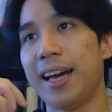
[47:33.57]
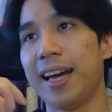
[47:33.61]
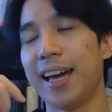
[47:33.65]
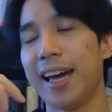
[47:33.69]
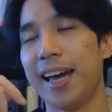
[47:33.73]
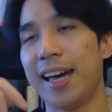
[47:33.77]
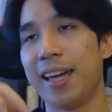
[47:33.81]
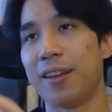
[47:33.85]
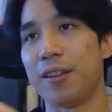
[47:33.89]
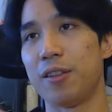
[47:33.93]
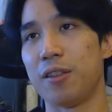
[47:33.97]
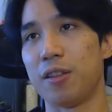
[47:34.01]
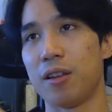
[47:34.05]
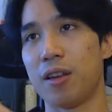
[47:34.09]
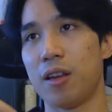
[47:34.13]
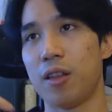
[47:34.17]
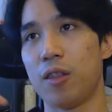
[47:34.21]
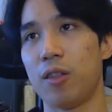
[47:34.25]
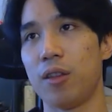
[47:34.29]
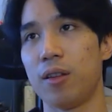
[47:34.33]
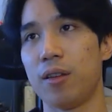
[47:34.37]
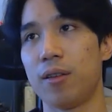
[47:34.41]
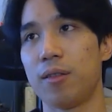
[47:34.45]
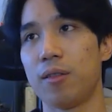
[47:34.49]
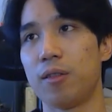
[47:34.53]
And
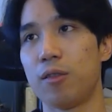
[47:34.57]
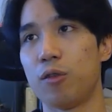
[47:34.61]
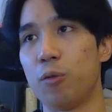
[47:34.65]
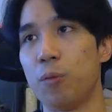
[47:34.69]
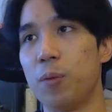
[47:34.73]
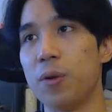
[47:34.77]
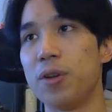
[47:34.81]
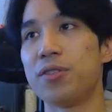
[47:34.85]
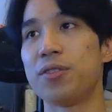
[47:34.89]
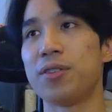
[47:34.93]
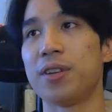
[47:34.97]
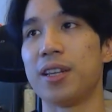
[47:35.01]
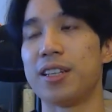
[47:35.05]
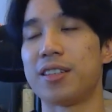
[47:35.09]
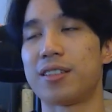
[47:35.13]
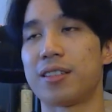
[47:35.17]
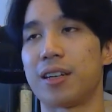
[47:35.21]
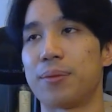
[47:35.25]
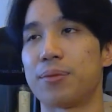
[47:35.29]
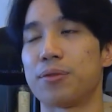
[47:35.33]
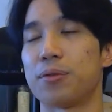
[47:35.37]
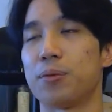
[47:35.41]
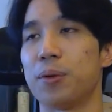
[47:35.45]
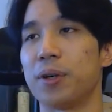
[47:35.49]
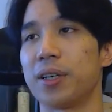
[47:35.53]
the reason it
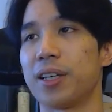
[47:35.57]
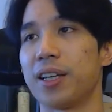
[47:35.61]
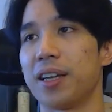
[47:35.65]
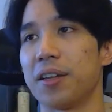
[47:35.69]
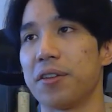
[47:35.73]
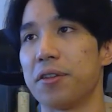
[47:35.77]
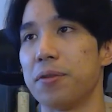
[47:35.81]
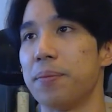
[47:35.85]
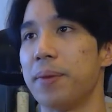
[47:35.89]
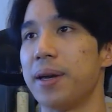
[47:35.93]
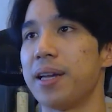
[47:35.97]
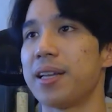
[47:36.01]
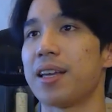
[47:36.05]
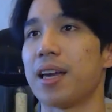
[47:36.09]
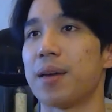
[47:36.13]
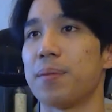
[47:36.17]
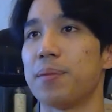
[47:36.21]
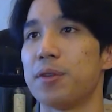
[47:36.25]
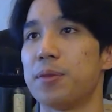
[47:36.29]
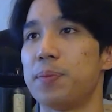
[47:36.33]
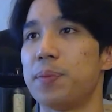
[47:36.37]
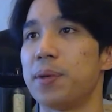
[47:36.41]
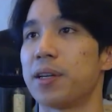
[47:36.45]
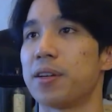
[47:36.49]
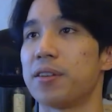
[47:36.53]
stopped working in the main game
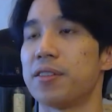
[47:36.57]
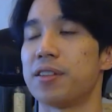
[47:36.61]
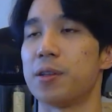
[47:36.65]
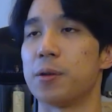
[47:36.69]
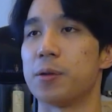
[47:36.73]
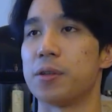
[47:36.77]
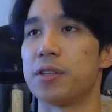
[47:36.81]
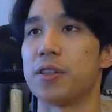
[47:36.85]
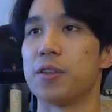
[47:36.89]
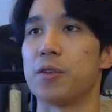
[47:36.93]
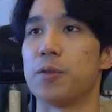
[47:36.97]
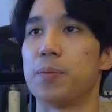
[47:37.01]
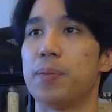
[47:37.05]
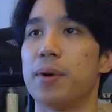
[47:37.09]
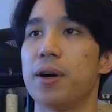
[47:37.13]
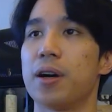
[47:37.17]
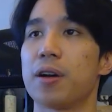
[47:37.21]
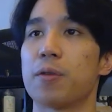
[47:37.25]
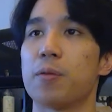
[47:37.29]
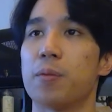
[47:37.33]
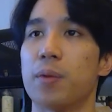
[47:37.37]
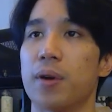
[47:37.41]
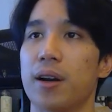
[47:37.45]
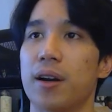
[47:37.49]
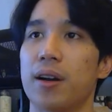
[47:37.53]
is because there was this
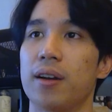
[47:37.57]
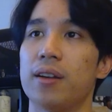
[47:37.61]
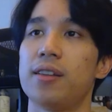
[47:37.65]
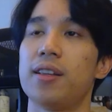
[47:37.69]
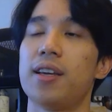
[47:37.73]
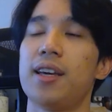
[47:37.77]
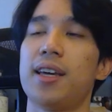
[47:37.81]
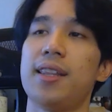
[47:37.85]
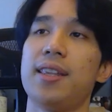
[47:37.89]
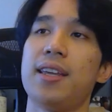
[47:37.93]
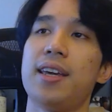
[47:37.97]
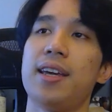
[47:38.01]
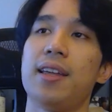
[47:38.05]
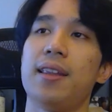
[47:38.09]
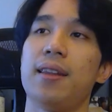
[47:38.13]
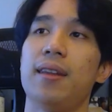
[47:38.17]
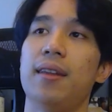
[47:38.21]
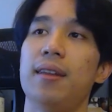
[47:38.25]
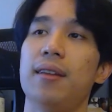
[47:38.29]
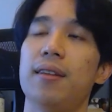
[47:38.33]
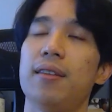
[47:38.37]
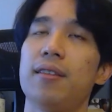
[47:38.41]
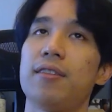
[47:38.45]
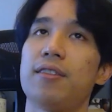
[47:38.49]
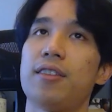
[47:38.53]
bug where
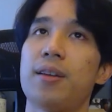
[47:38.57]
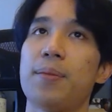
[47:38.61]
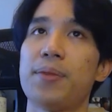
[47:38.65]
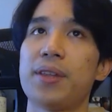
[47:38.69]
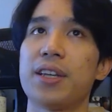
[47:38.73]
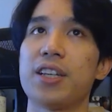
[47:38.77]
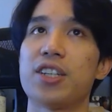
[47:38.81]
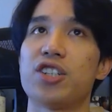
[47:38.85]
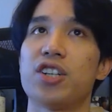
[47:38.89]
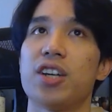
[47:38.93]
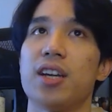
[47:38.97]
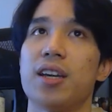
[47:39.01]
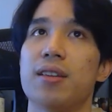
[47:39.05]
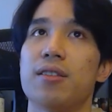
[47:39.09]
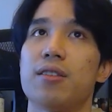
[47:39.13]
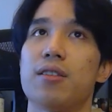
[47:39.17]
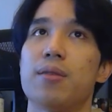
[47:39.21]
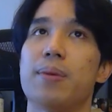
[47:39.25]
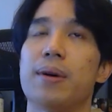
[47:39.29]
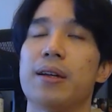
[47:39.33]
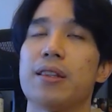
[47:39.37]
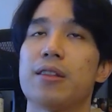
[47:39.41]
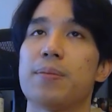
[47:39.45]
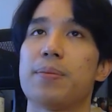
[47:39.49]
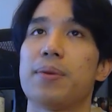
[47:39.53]
something changed
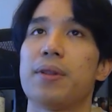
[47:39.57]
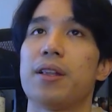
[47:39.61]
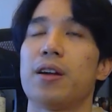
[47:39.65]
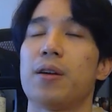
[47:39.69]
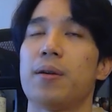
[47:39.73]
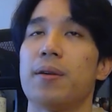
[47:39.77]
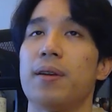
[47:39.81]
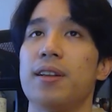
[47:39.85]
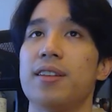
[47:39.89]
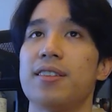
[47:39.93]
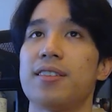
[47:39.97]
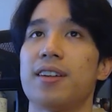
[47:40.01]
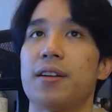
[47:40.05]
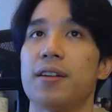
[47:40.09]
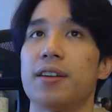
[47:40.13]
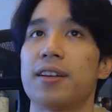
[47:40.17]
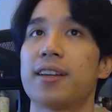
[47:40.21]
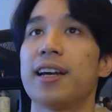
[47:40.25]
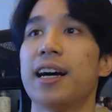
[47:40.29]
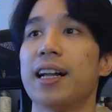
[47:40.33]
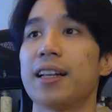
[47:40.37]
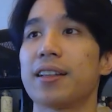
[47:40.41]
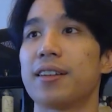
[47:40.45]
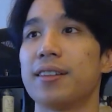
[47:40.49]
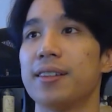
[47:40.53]
about the player and they started
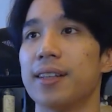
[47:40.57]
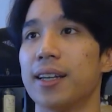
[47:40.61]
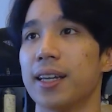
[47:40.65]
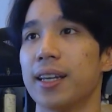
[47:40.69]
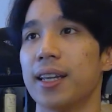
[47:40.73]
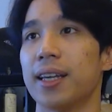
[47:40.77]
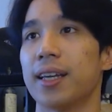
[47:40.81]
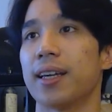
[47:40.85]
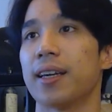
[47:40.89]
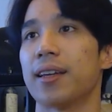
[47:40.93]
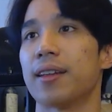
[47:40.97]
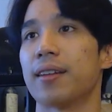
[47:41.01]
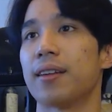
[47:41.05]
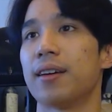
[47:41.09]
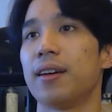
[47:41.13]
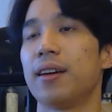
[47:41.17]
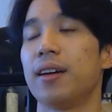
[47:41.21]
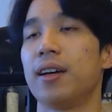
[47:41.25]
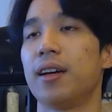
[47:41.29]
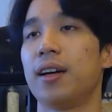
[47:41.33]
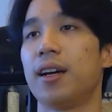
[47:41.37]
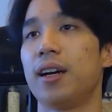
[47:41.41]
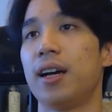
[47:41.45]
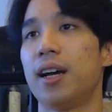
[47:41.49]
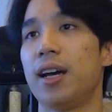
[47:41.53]
calculating it.
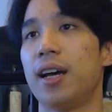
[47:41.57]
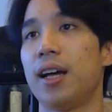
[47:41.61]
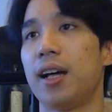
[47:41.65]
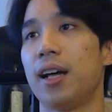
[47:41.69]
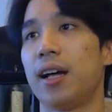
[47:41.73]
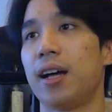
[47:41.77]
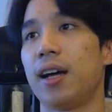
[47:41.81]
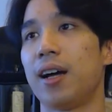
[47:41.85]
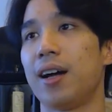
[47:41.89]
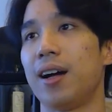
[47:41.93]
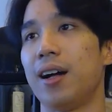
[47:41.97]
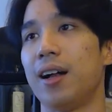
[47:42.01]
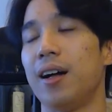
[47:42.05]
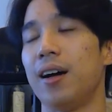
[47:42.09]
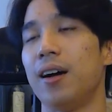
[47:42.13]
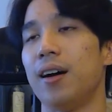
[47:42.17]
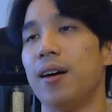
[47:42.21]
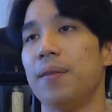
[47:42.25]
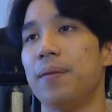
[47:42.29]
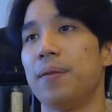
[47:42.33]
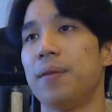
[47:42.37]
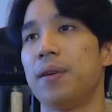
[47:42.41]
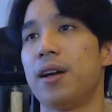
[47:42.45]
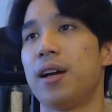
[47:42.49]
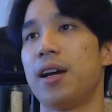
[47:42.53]
It
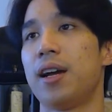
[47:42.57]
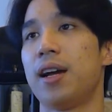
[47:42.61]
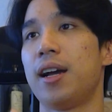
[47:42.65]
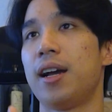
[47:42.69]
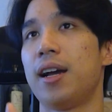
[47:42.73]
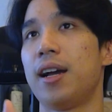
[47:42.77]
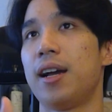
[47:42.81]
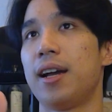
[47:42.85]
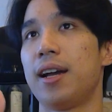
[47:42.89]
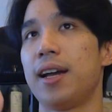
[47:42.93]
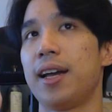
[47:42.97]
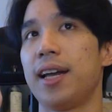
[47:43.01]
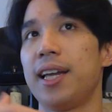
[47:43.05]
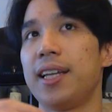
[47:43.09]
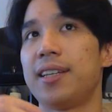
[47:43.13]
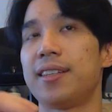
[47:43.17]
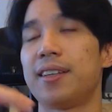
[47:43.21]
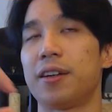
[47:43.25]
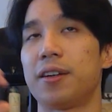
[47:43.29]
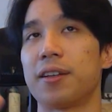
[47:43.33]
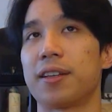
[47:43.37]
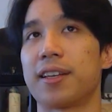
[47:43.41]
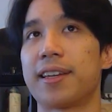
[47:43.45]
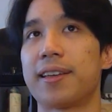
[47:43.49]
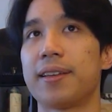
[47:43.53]

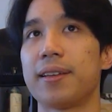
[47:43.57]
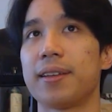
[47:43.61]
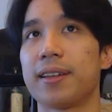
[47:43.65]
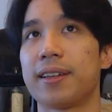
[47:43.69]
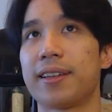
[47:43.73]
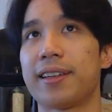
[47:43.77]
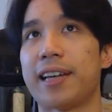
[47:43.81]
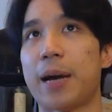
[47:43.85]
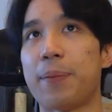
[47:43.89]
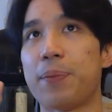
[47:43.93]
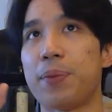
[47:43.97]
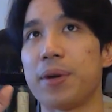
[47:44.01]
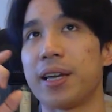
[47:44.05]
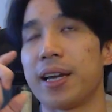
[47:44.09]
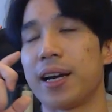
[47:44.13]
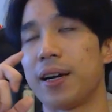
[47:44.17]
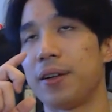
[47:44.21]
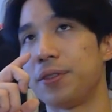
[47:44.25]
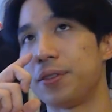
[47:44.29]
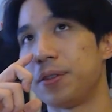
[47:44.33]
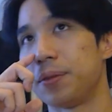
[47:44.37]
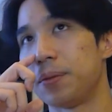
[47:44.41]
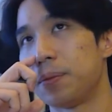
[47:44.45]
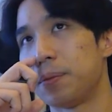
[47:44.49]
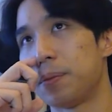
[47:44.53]
started capping
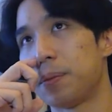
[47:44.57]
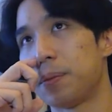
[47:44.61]
out.